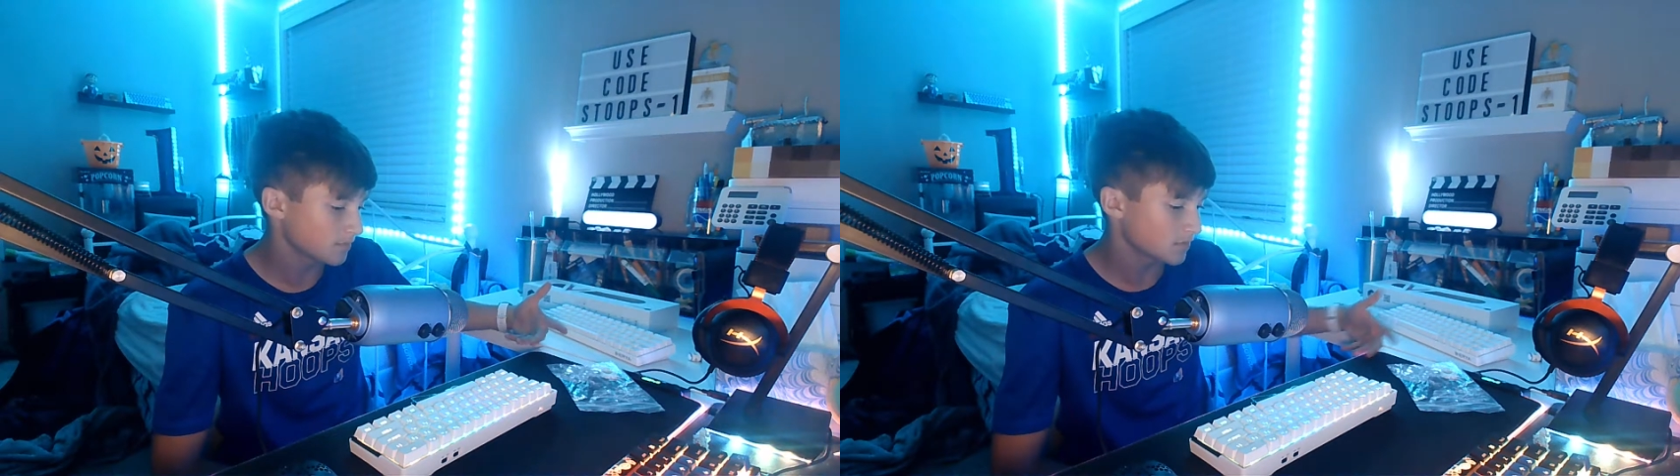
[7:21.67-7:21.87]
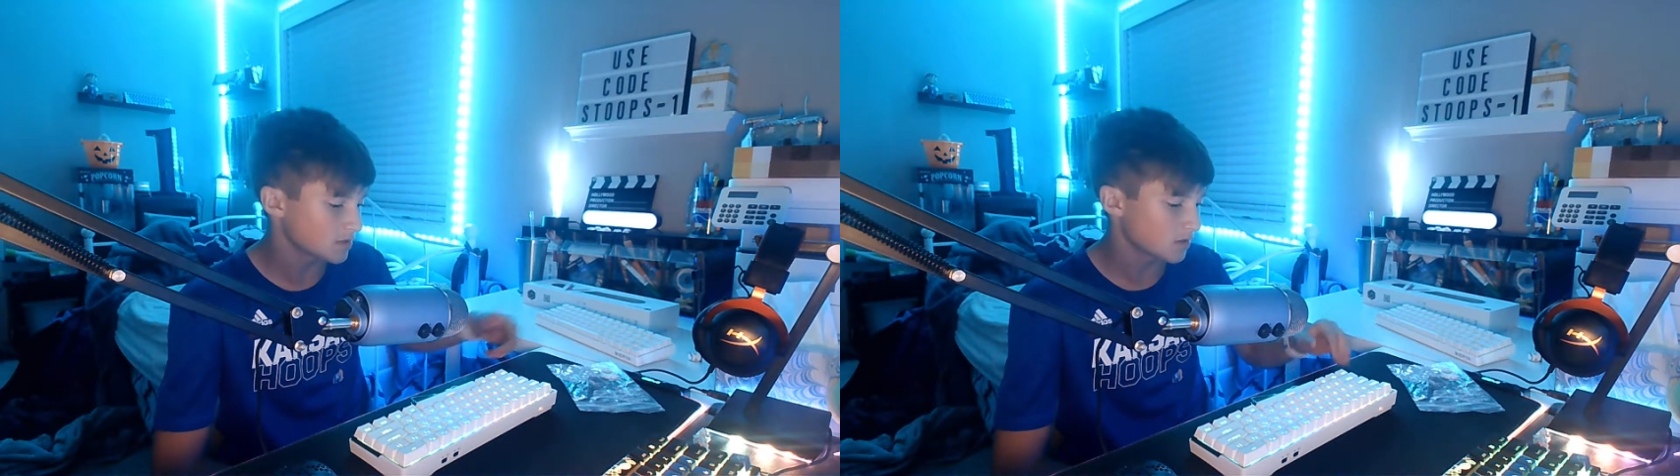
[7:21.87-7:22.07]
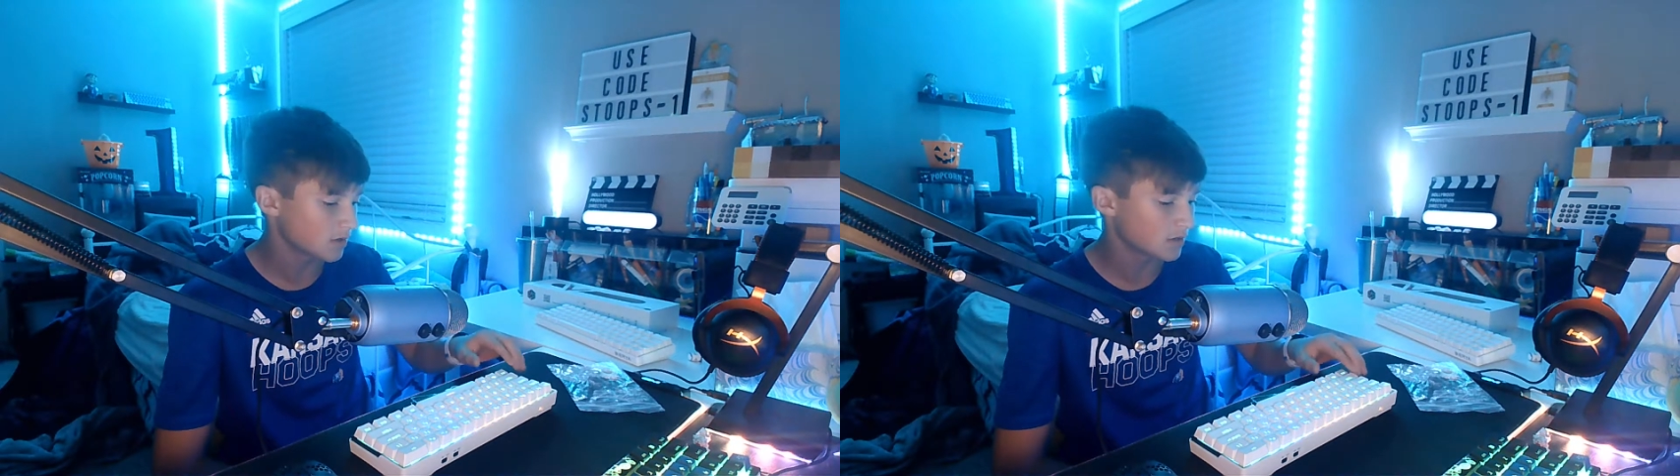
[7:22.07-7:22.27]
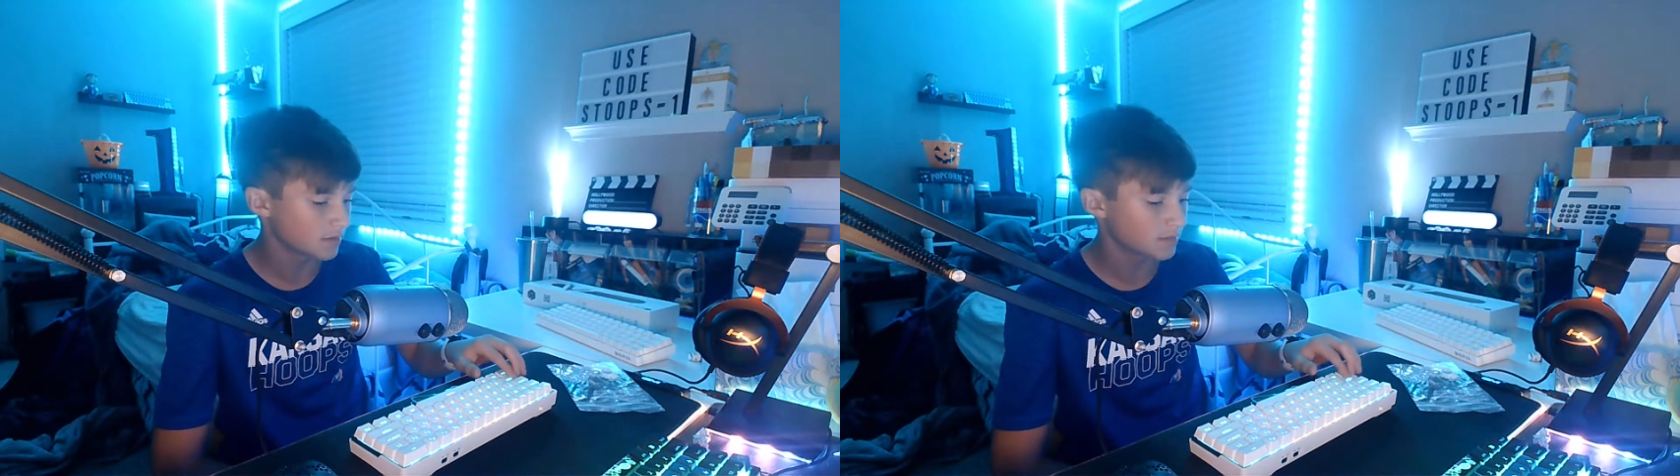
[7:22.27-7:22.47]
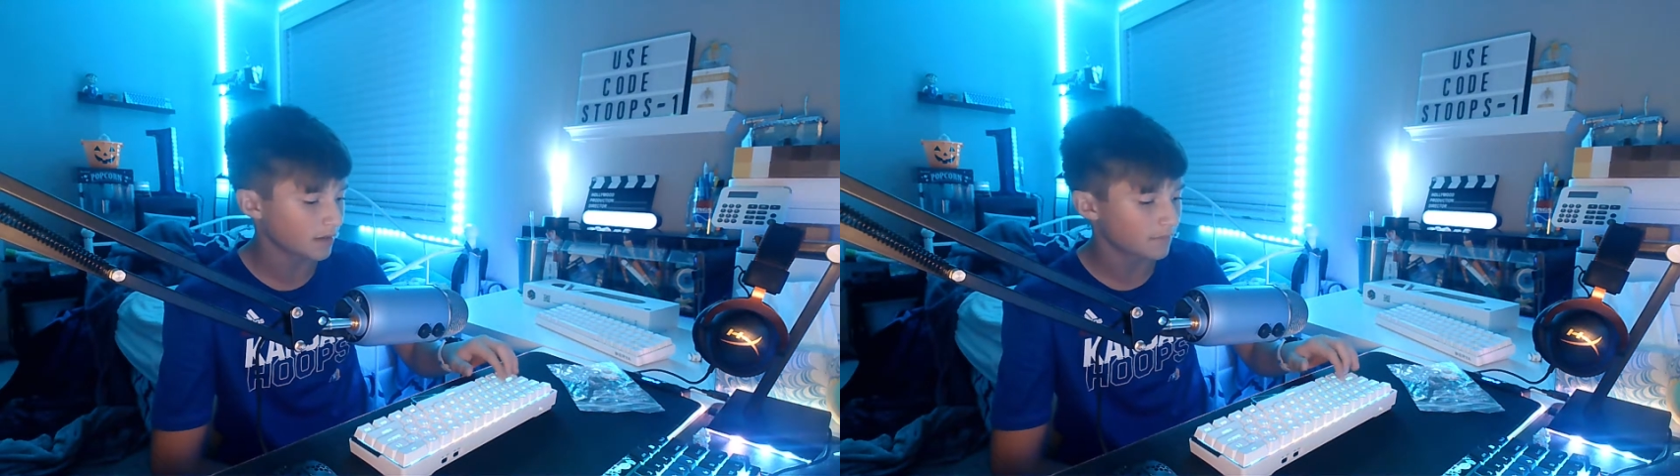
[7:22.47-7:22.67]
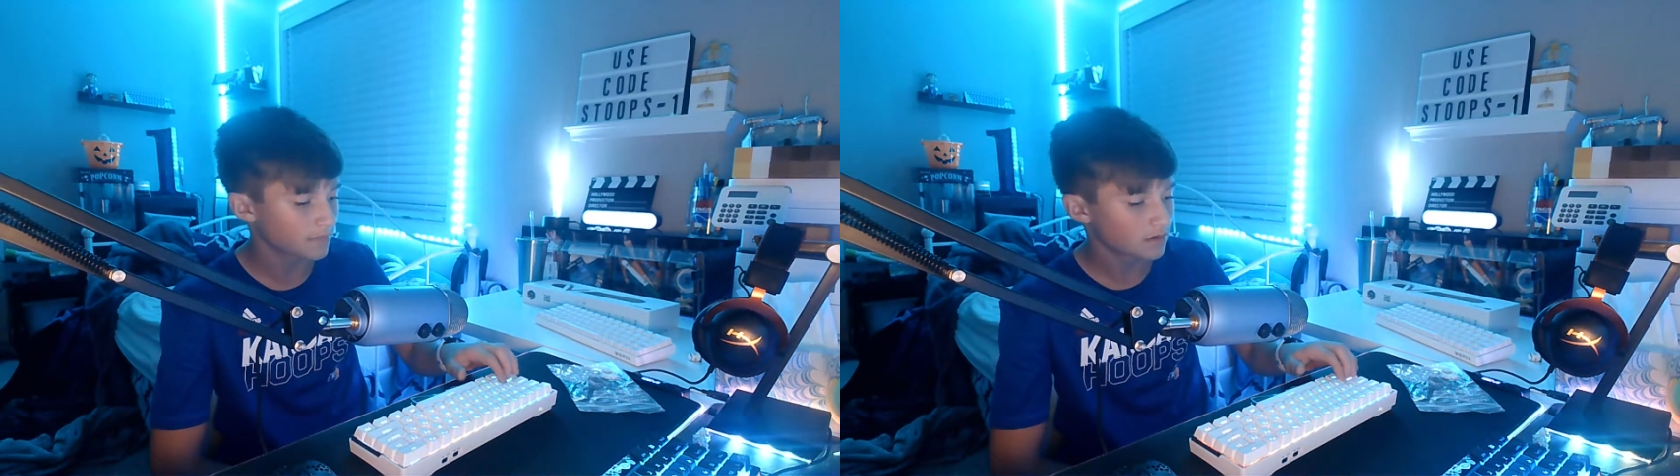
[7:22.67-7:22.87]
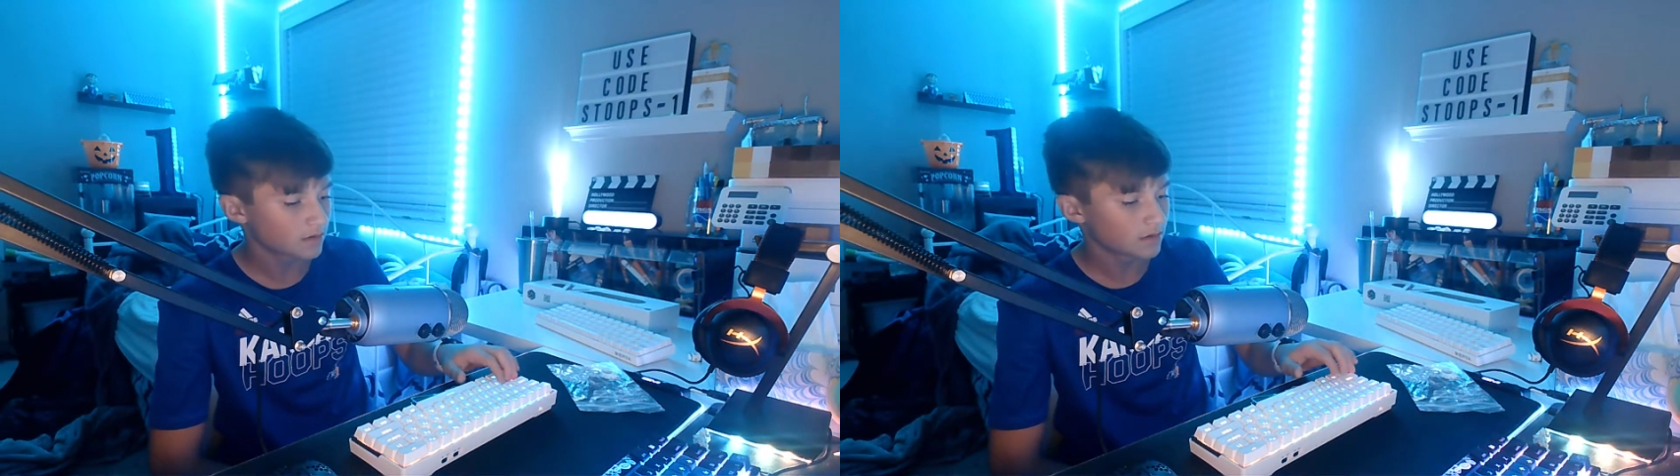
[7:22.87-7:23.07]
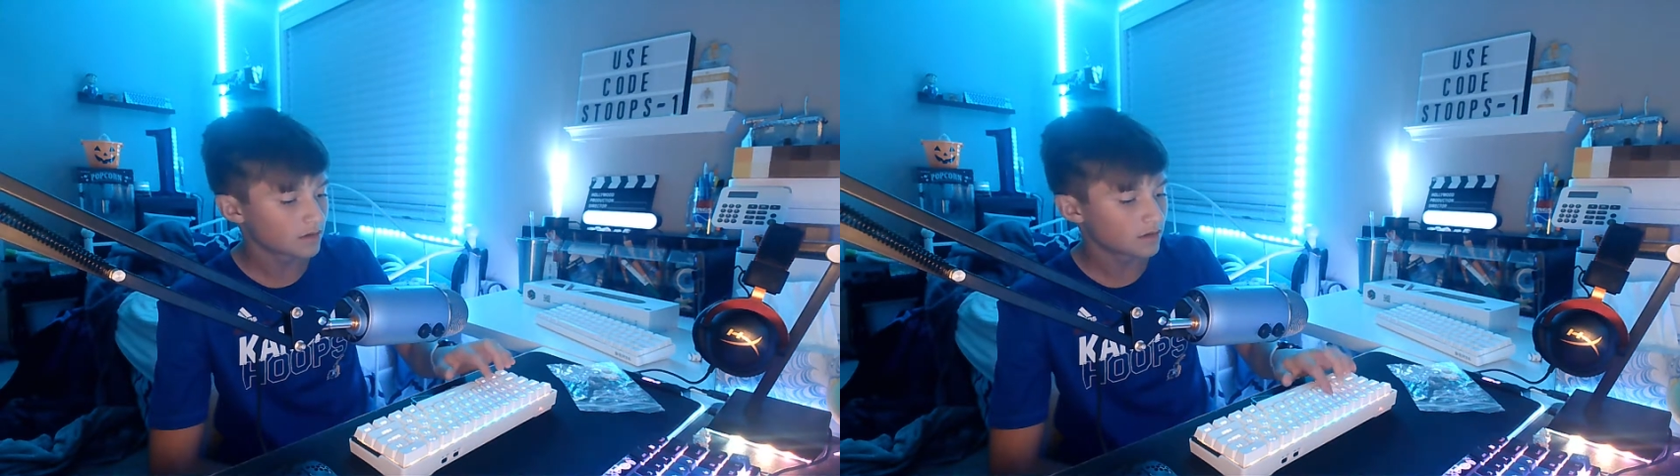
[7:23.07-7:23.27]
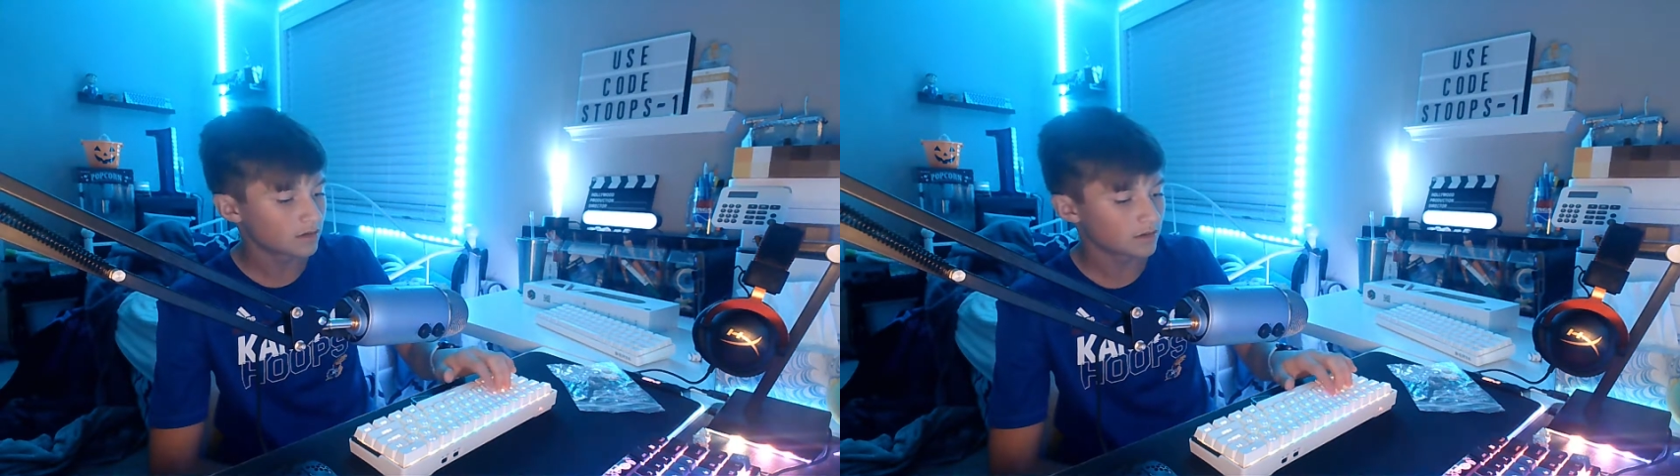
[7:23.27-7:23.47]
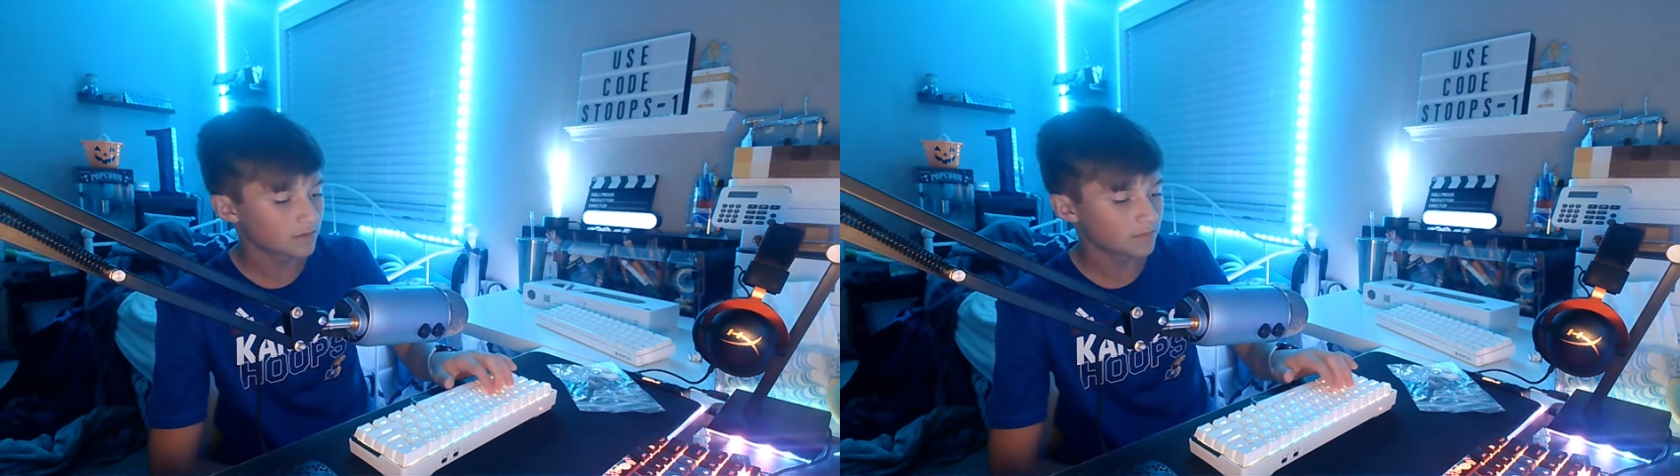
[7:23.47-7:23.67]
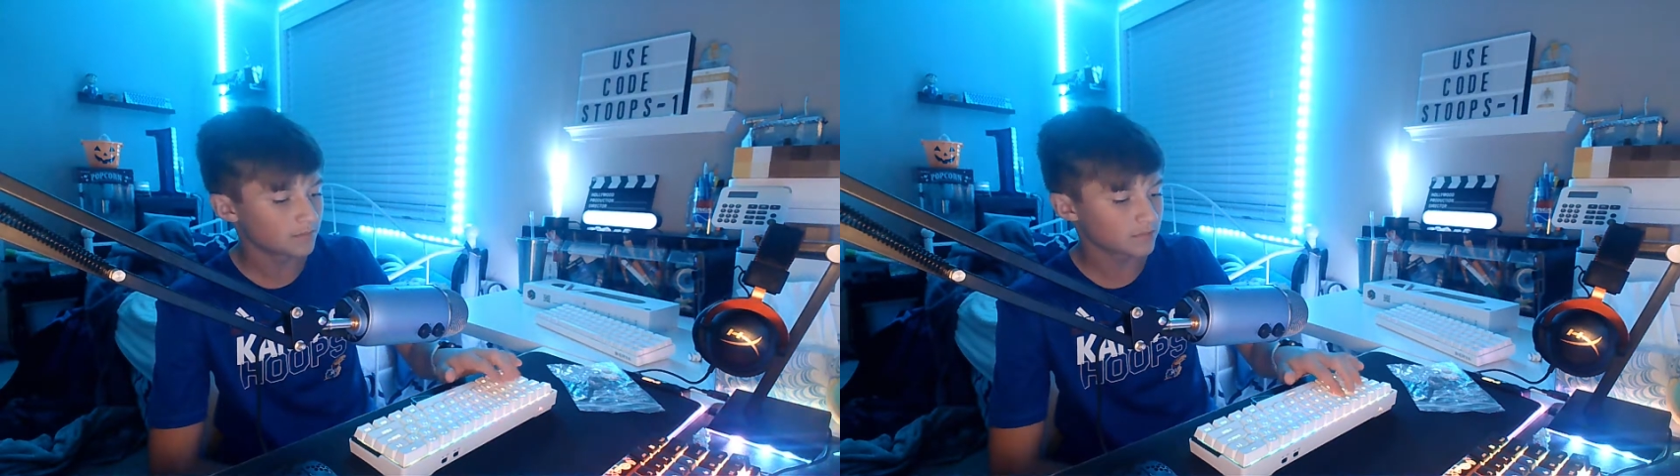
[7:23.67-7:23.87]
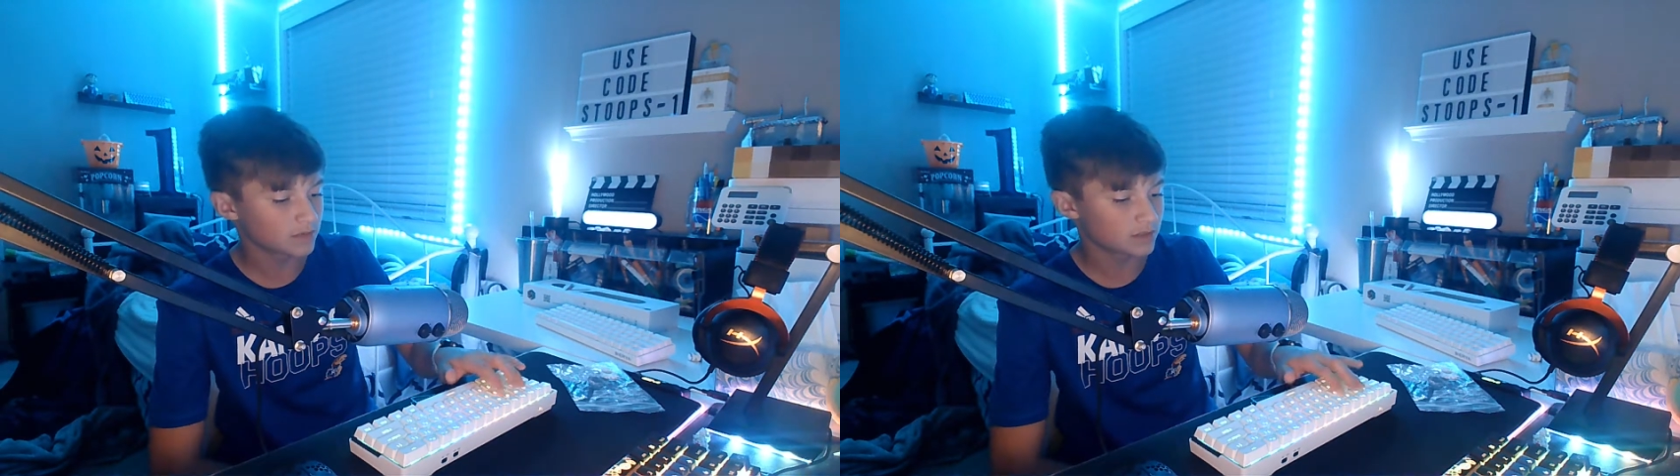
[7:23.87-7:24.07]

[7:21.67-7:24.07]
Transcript: So yeah, the